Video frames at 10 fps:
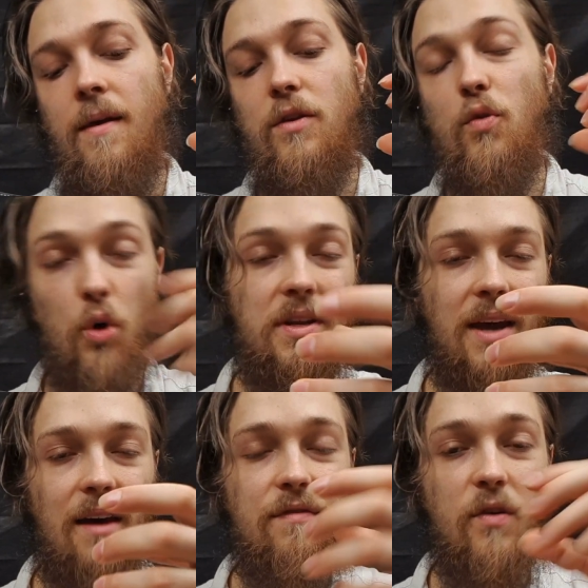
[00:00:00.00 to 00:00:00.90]
you wouldn't
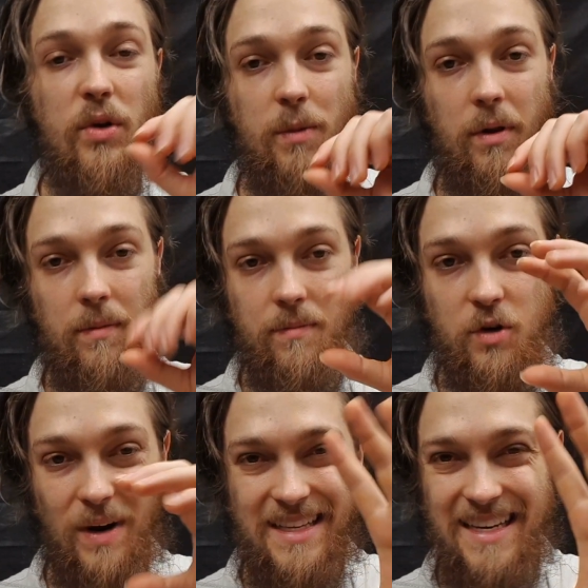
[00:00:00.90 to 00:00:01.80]
have the visible
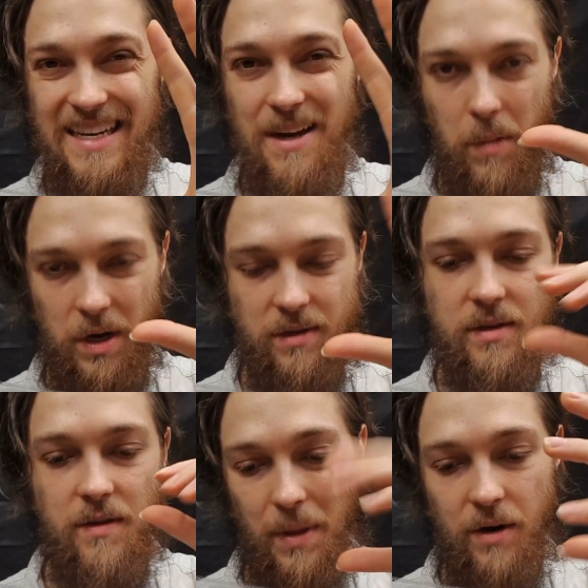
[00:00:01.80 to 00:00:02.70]
creatine
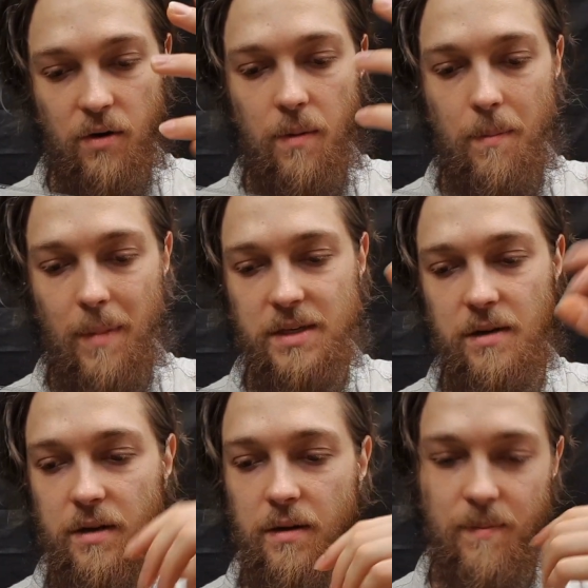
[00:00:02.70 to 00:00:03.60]
muscles, the bigger muscles